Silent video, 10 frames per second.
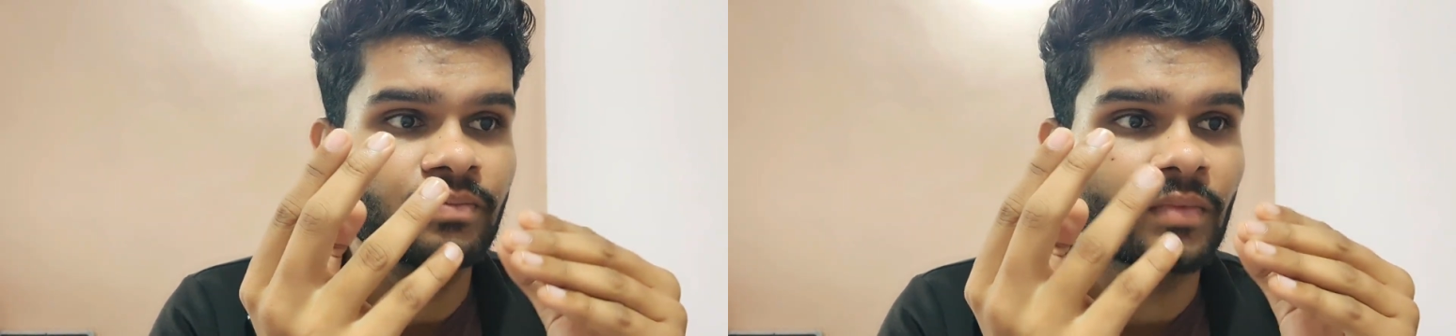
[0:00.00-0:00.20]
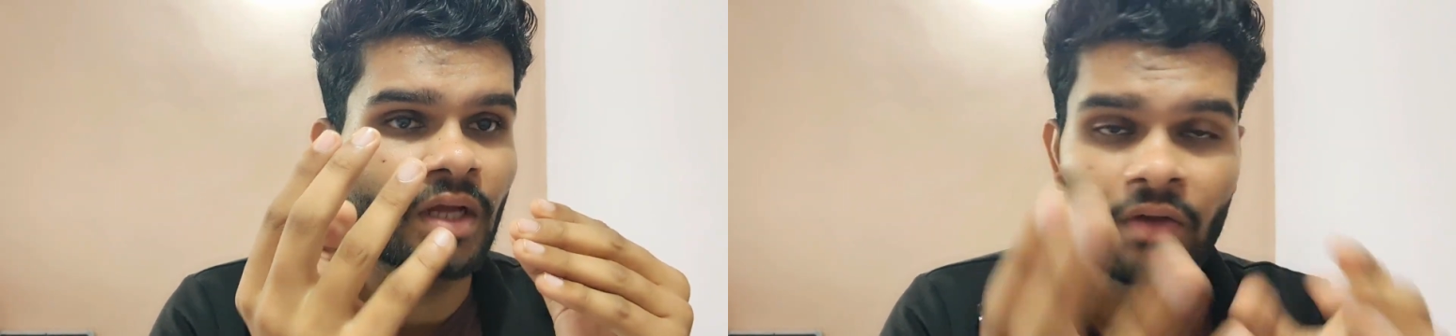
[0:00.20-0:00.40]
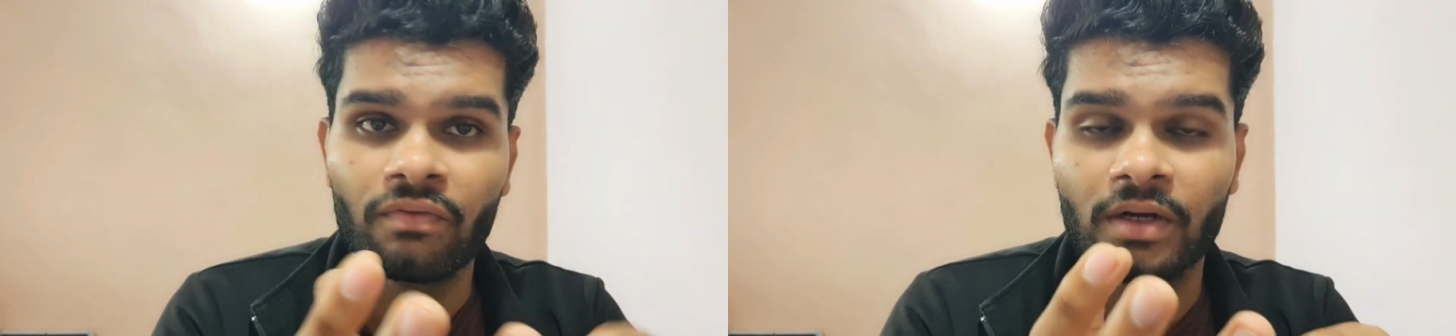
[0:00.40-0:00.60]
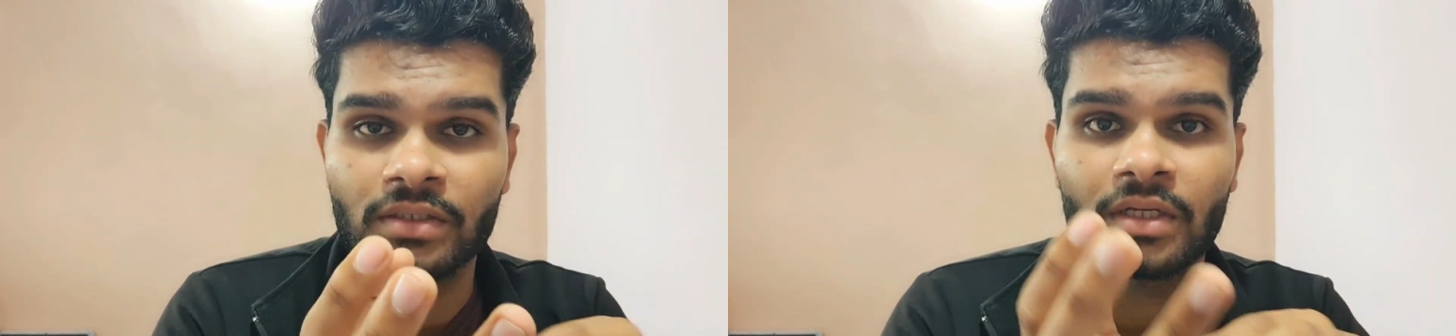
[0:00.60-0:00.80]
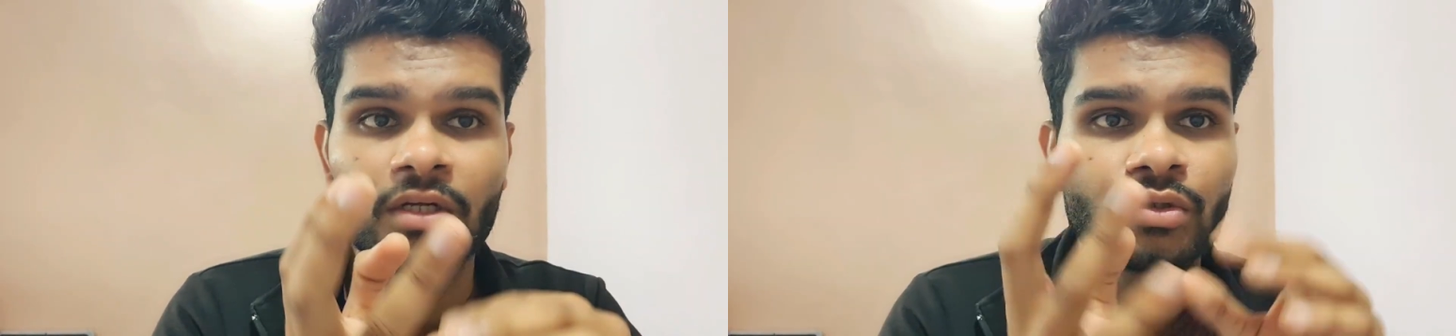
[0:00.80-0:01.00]
refers.
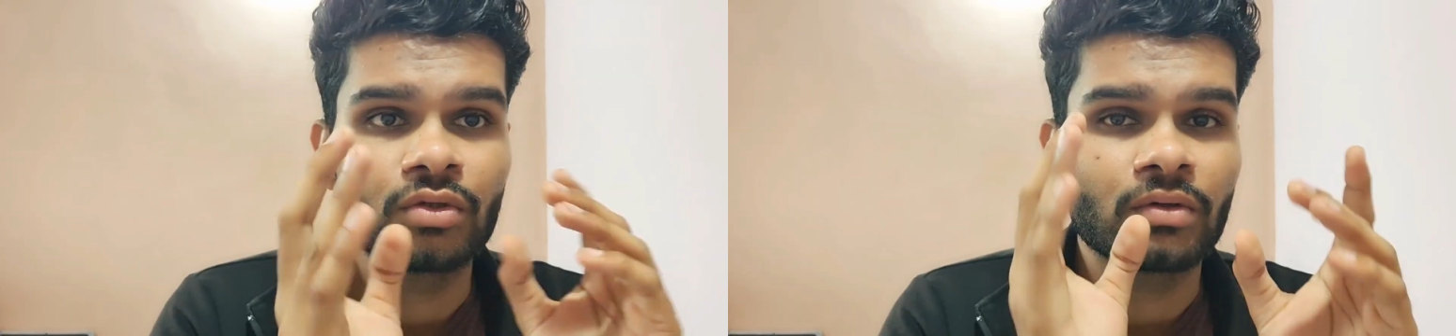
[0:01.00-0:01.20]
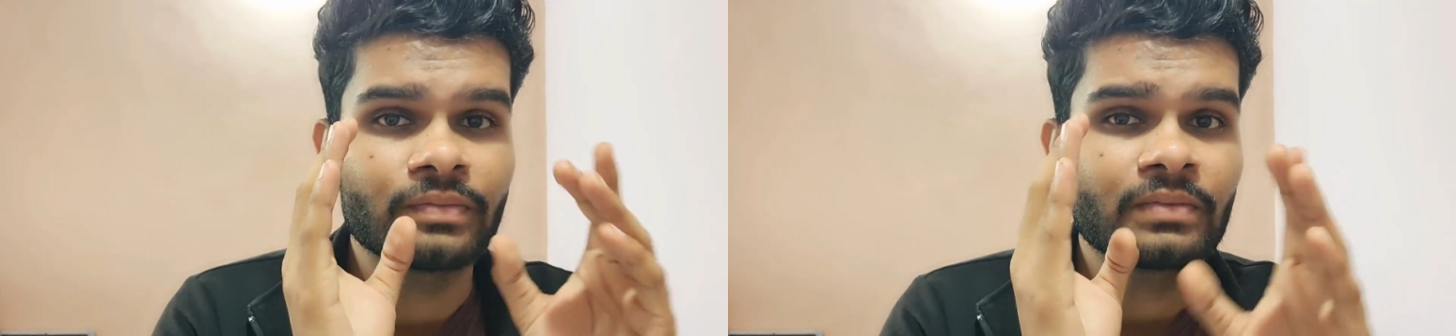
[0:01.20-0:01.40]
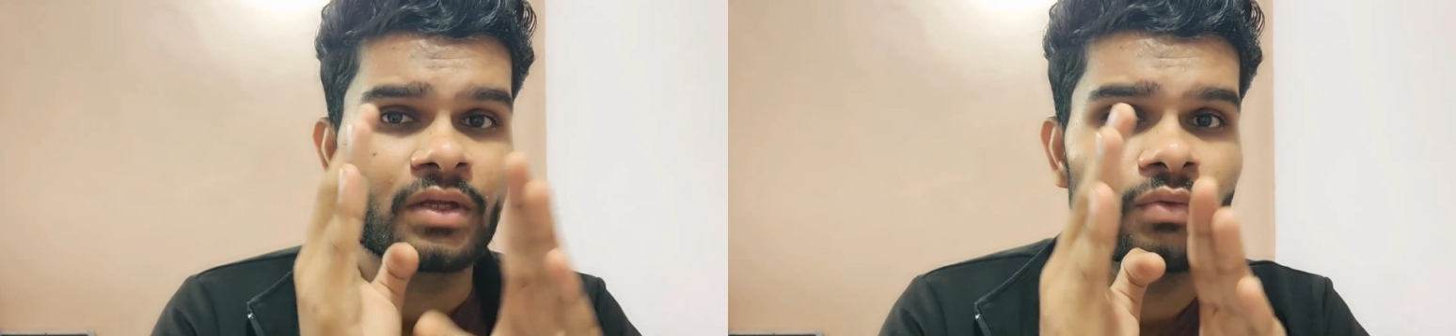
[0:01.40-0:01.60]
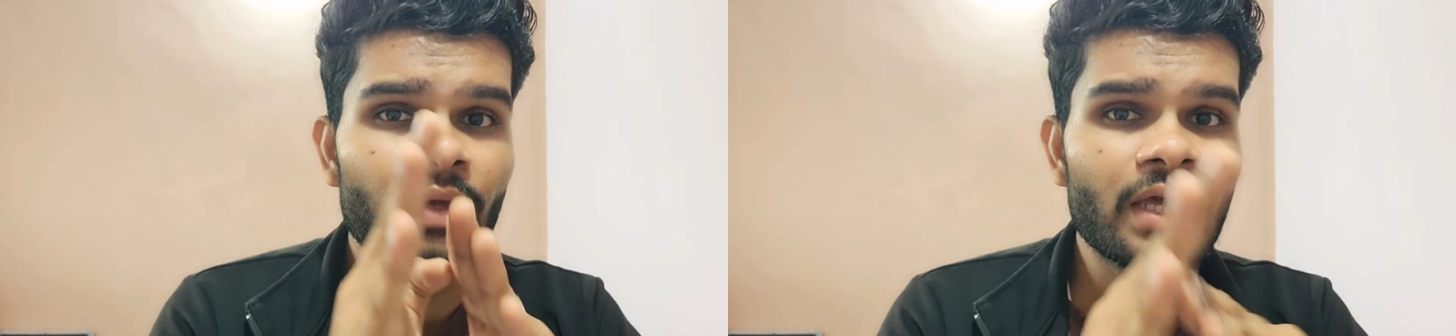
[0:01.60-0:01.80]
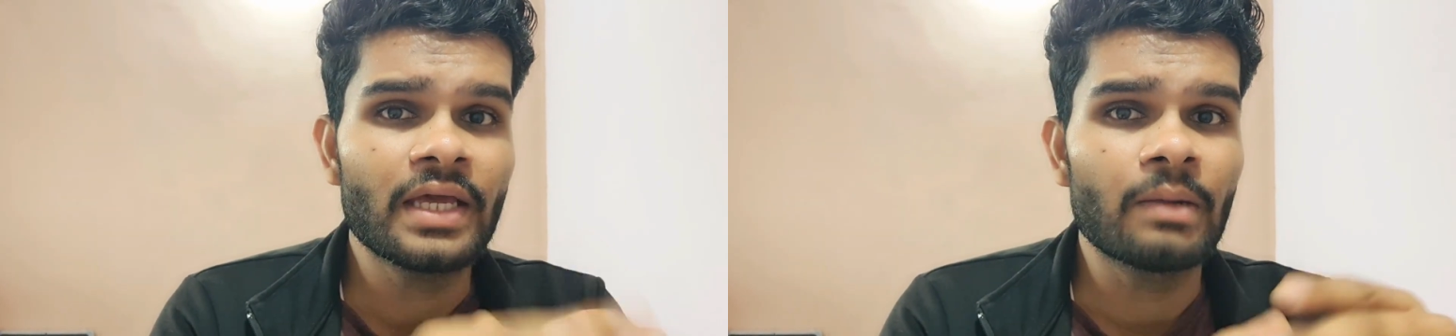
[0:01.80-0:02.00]
So we
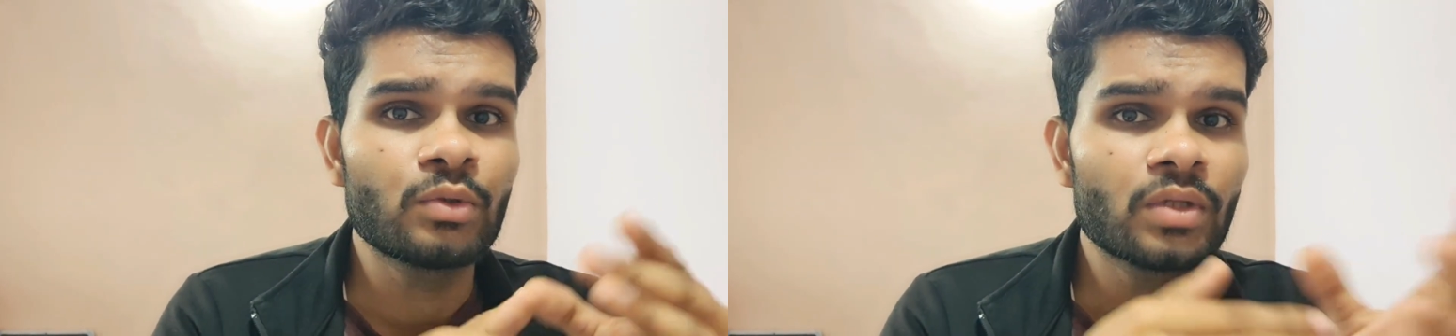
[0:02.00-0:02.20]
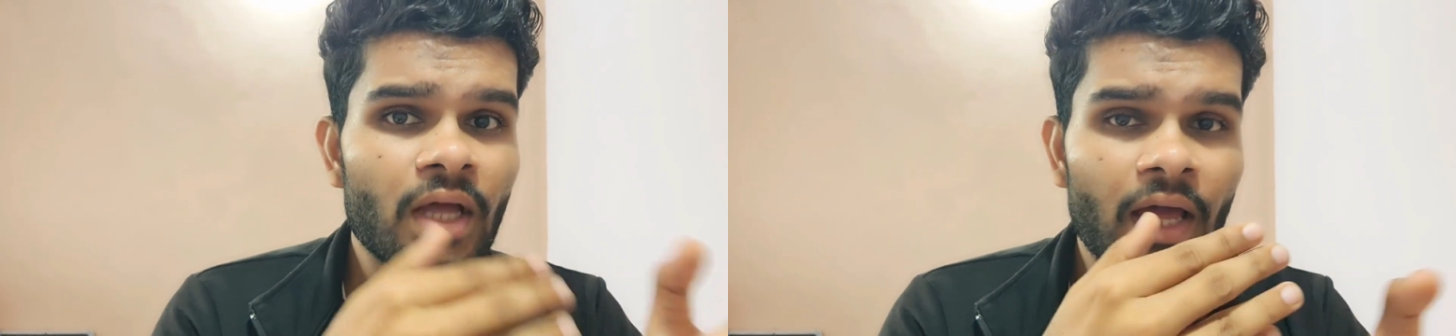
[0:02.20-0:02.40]
came to the